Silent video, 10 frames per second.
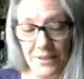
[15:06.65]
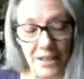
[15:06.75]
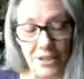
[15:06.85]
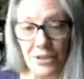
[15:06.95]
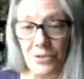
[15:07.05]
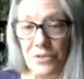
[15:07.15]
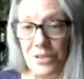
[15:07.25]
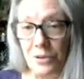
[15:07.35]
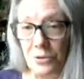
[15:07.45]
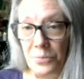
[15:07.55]
can use
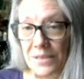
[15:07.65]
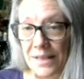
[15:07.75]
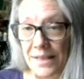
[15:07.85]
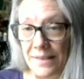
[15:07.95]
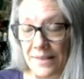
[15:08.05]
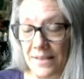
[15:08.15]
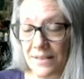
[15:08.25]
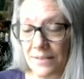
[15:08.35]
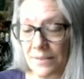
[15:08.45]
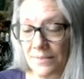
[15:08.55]
the loops like
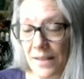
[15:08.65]
this.